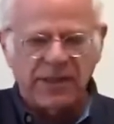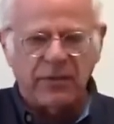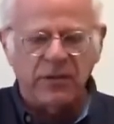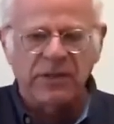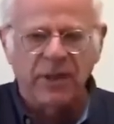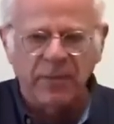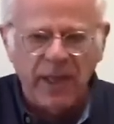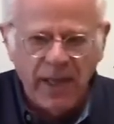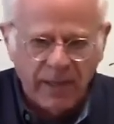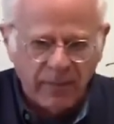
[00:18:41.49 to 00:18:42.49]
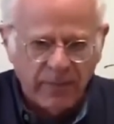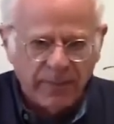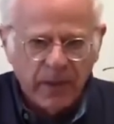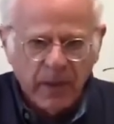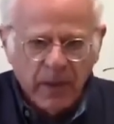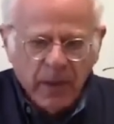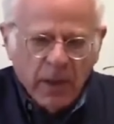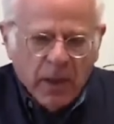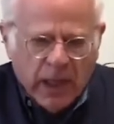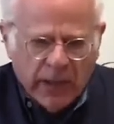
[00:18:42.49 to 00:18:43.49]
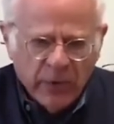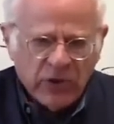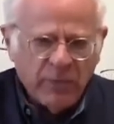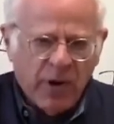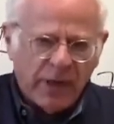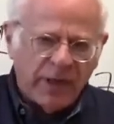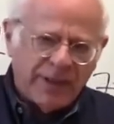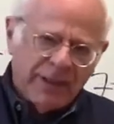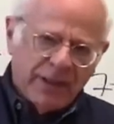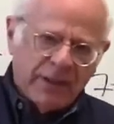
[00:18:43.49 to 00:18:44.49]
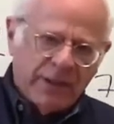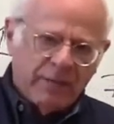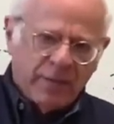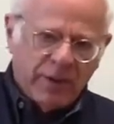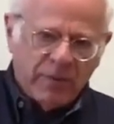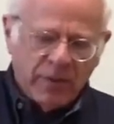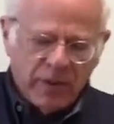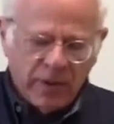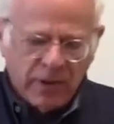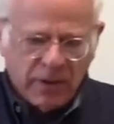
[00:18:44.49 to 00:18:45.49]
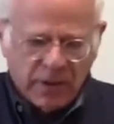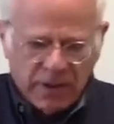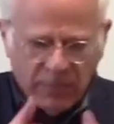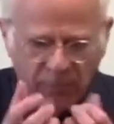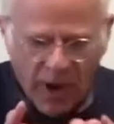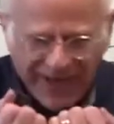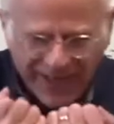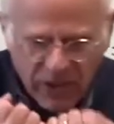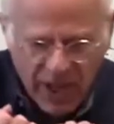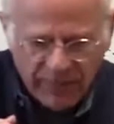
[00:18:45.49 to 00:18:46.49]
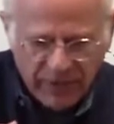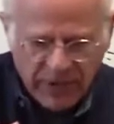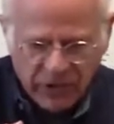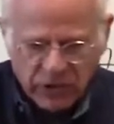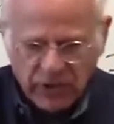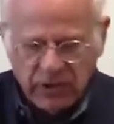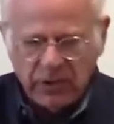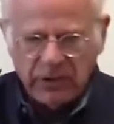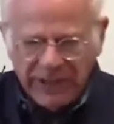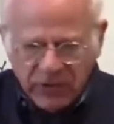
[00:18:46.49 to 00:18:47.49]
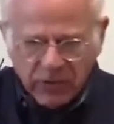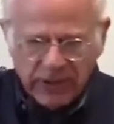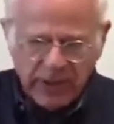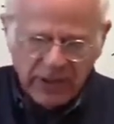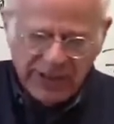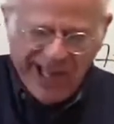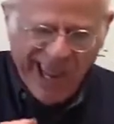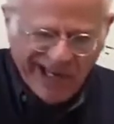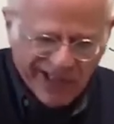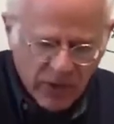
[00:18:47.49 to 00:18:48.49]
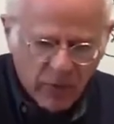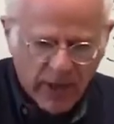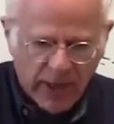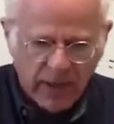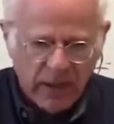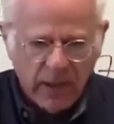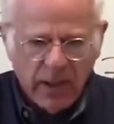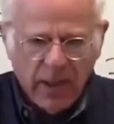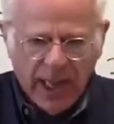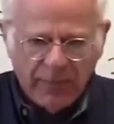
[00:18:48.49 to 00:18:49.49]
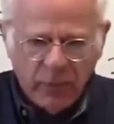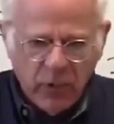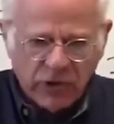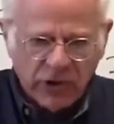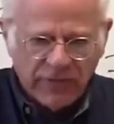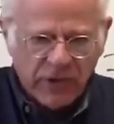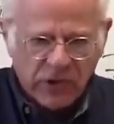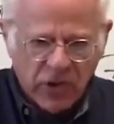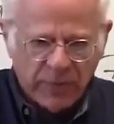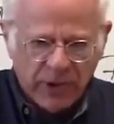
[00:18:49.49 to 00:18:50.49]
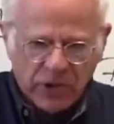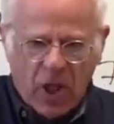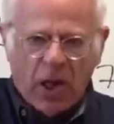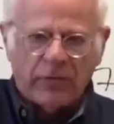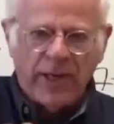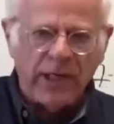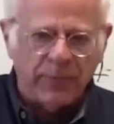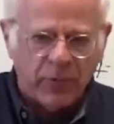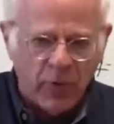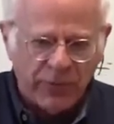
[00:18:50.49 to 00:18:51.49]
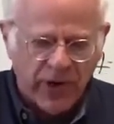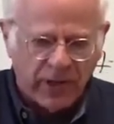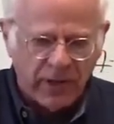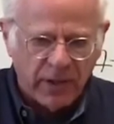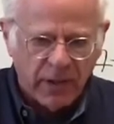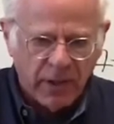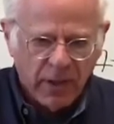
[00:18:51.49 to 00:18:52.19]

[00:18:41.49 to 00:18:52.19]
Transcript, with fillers: a zero-sum game in which market, the, the market competition literally takes away a portion of the surplus already appropriated